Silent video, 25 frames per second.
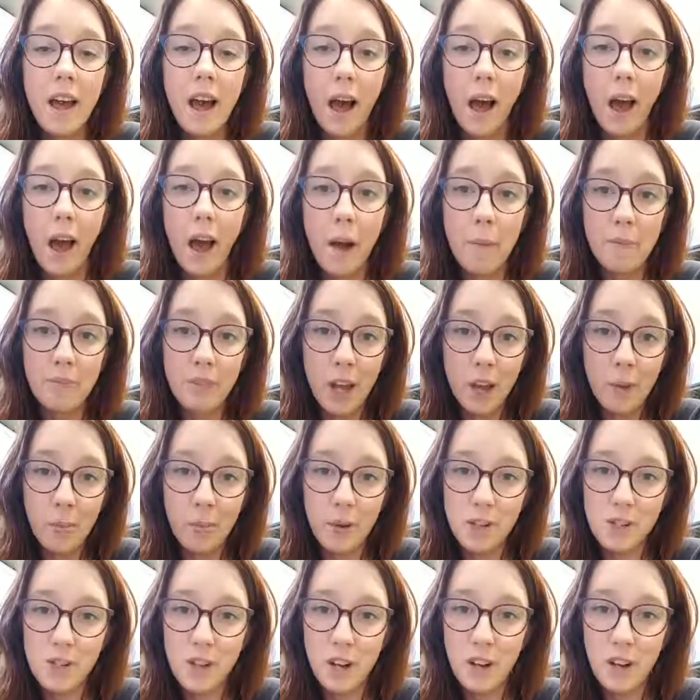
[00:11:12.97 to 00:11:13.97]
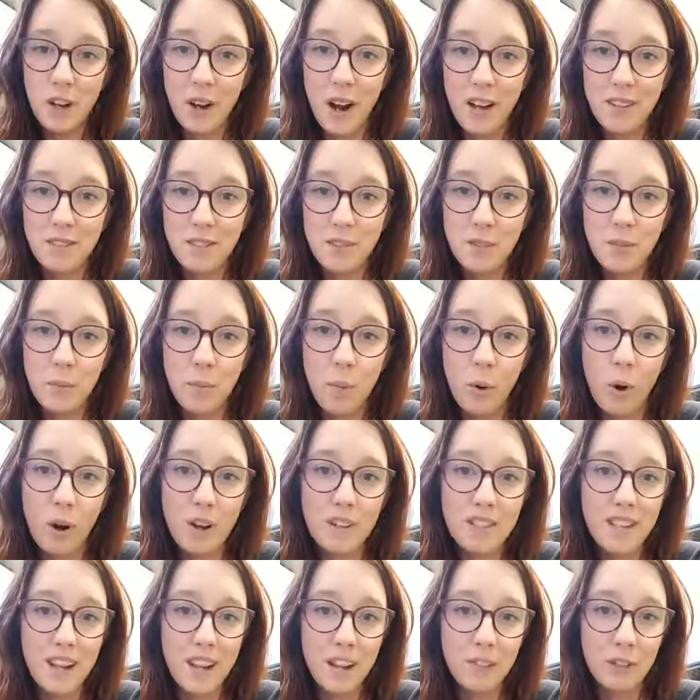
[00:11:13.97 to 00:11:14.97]
I appreciate your guys'
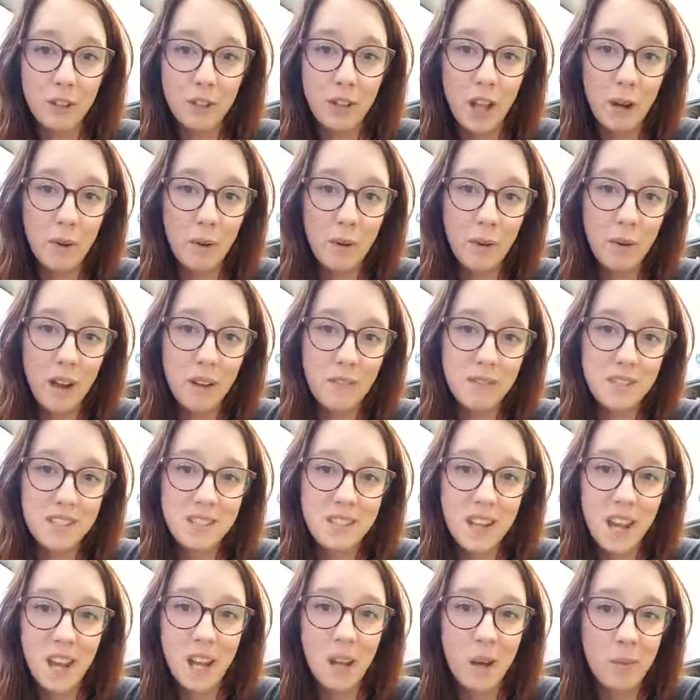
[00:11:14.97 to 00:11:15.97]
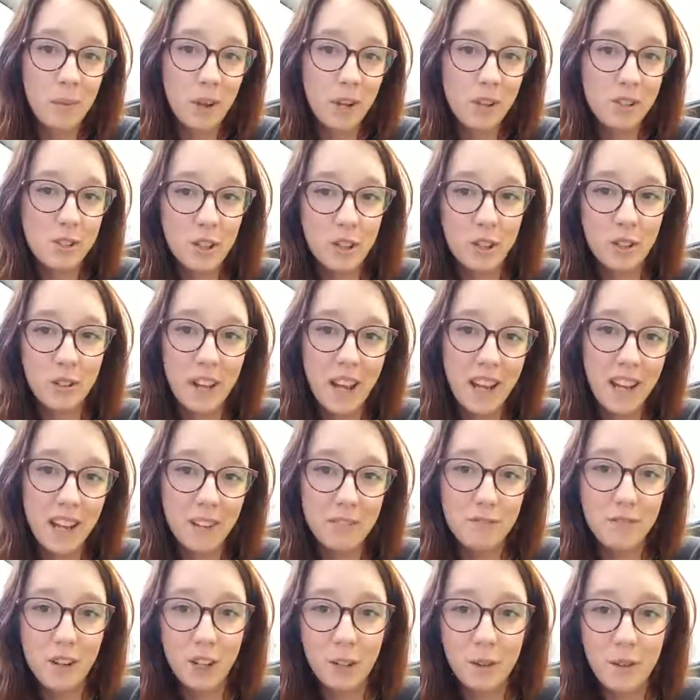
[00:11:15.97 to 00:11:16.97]
support, and if you like what we have to say, make sure you like
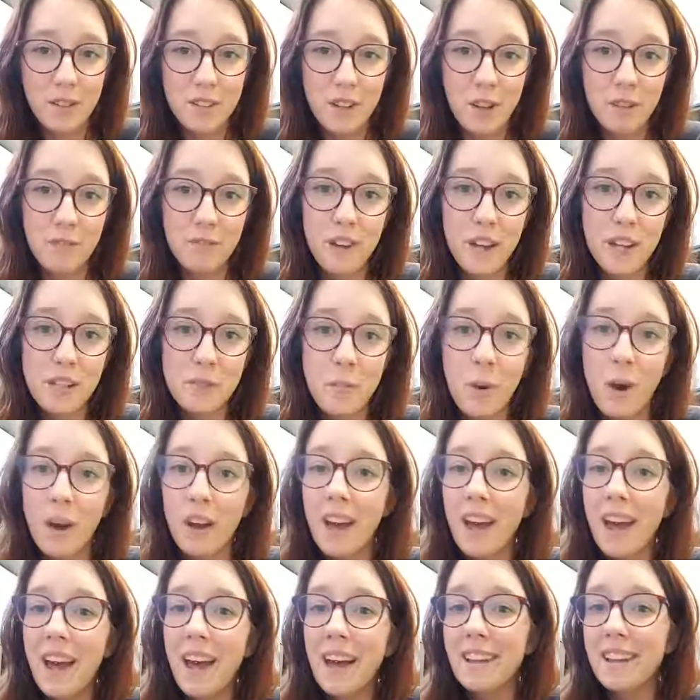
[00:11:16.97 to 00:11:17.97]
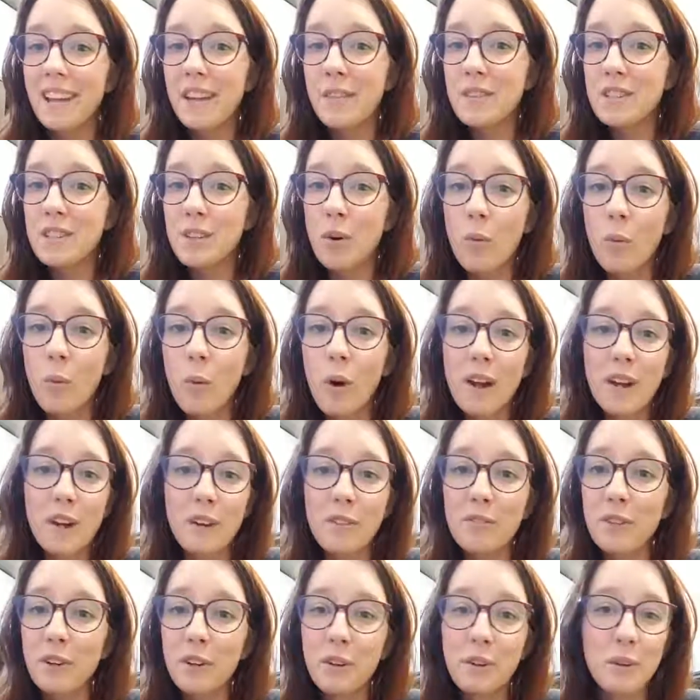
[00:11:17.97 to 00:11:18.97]
and follow us on Facebook. Leave us a
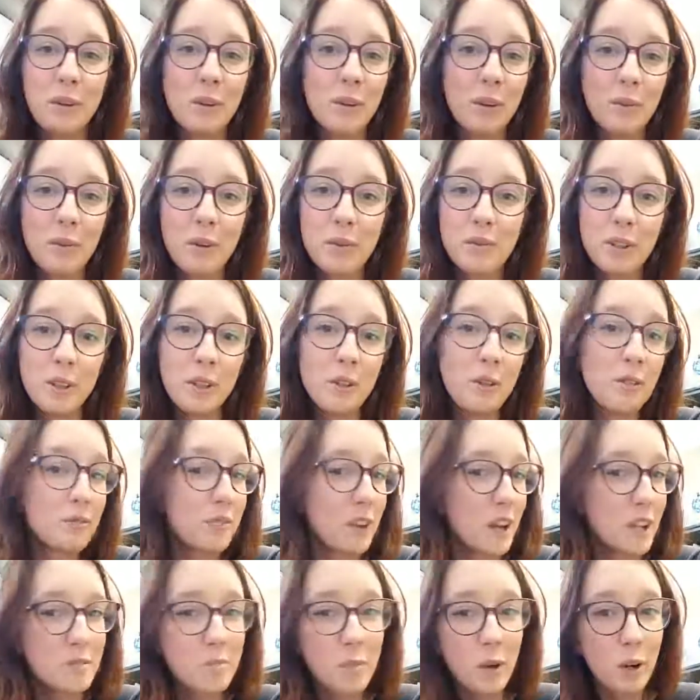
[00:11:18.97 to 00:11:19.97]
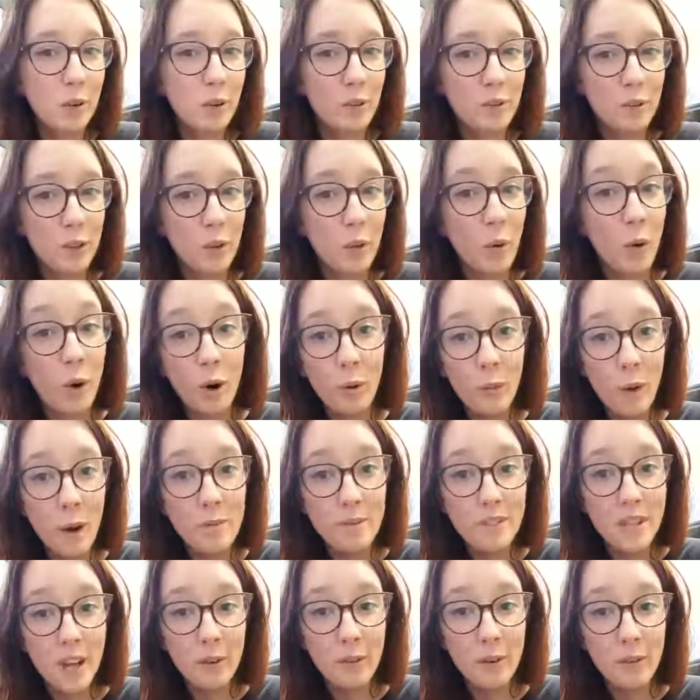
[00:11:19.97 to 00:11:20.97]
wonderful Google review, Facebook review, or
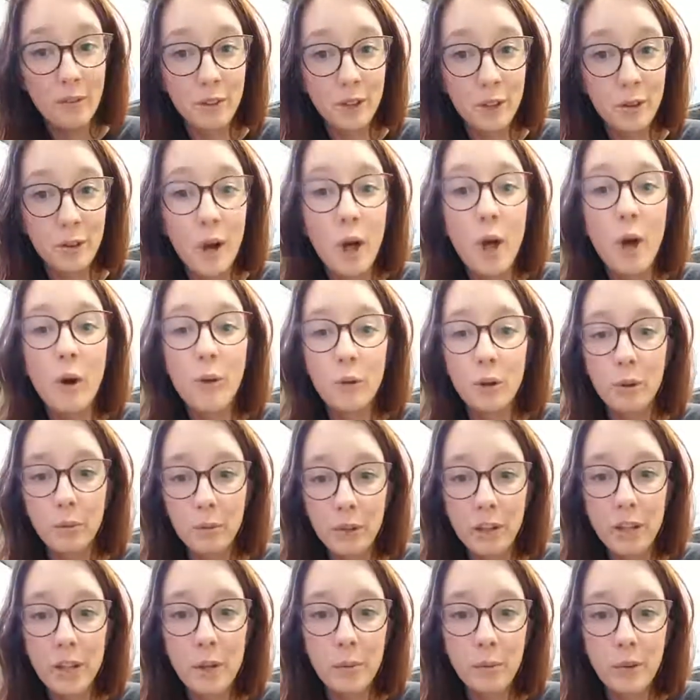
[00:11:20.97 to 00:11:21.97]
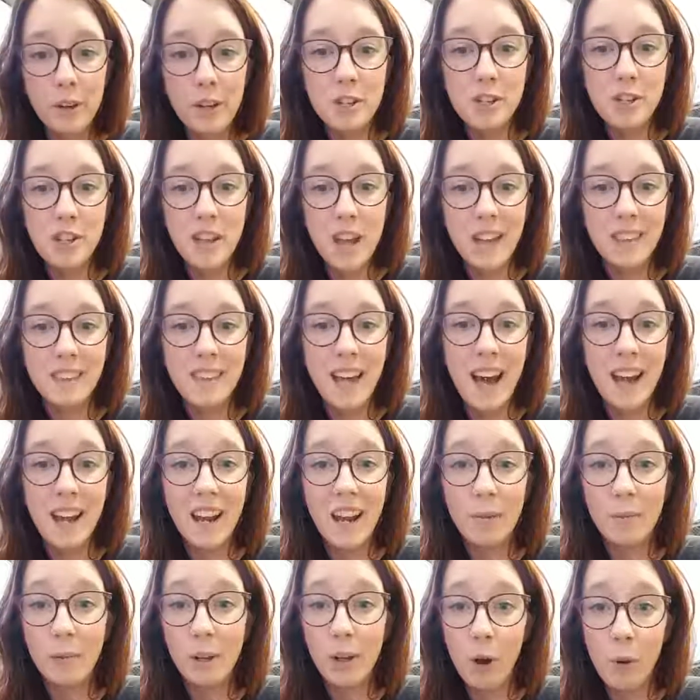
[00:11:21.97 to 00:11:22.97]
website review. We really appreciate that,
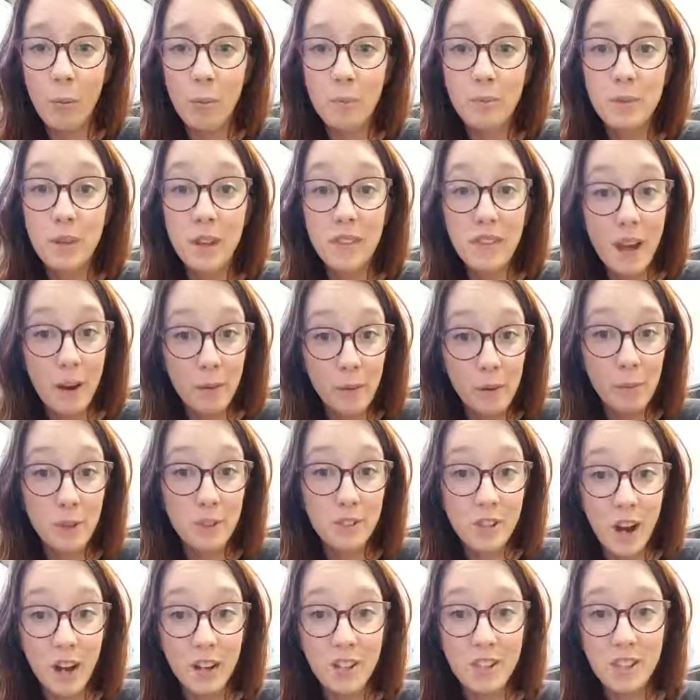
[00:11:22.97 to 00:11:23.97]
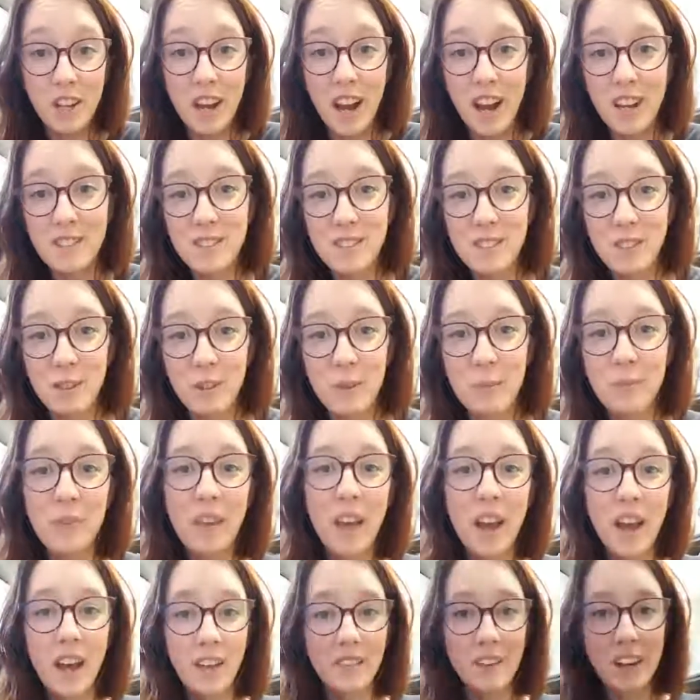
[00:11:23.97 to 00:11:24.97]
and we hope that we will talk to you guys soon.
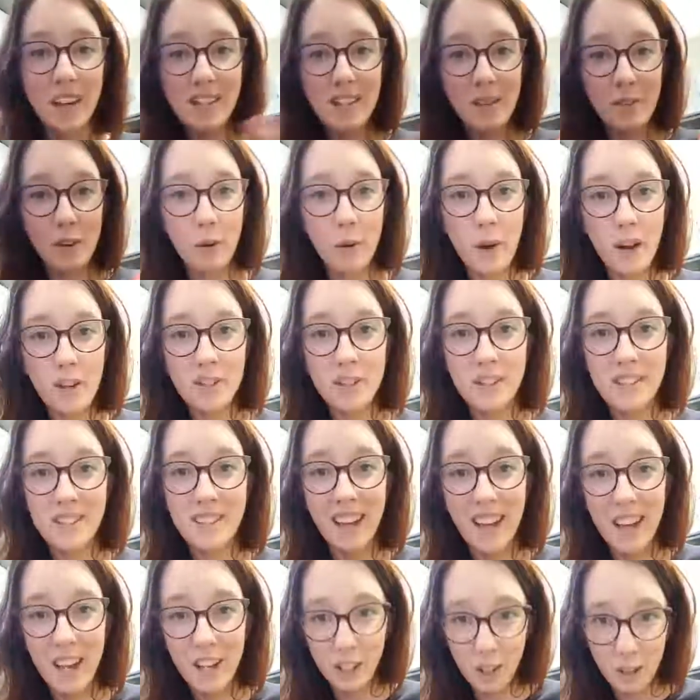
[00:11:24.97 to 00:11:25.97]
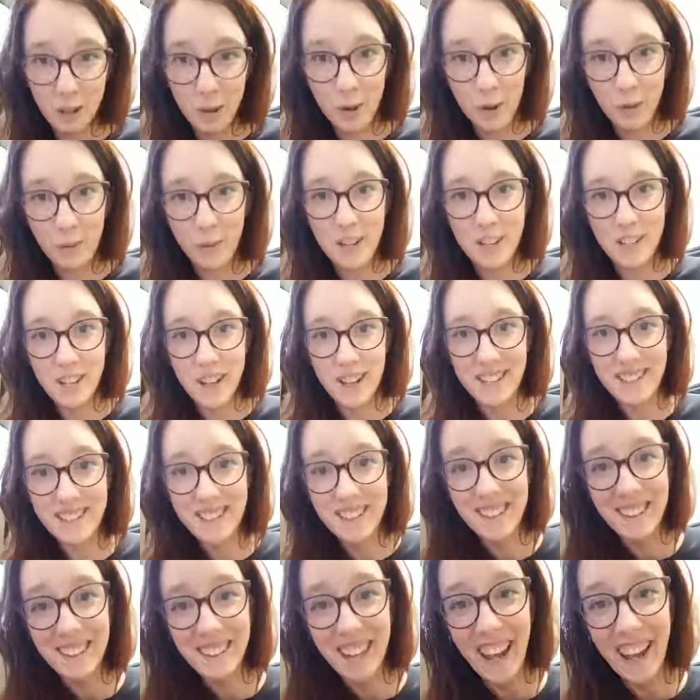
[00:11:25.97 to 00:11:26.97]
If you guys have any questions, again, you know where to reach
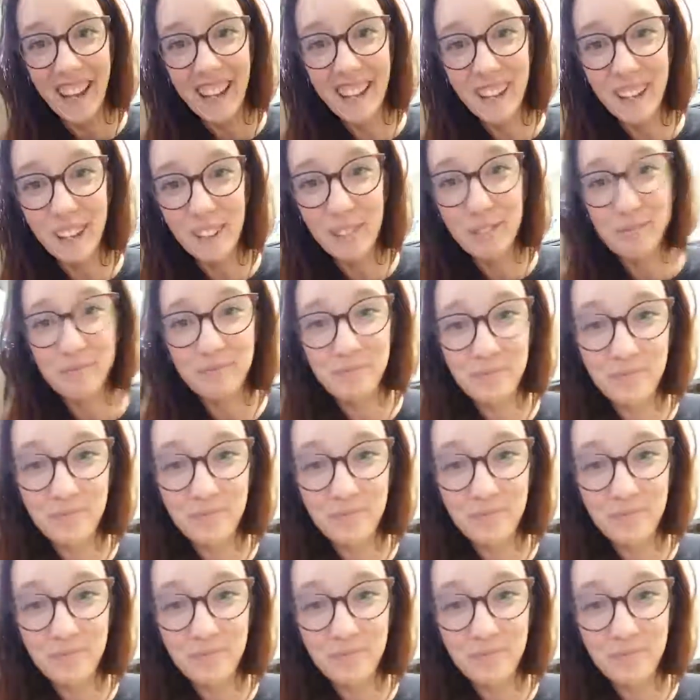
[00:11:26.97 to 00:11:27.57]
us. Thank you.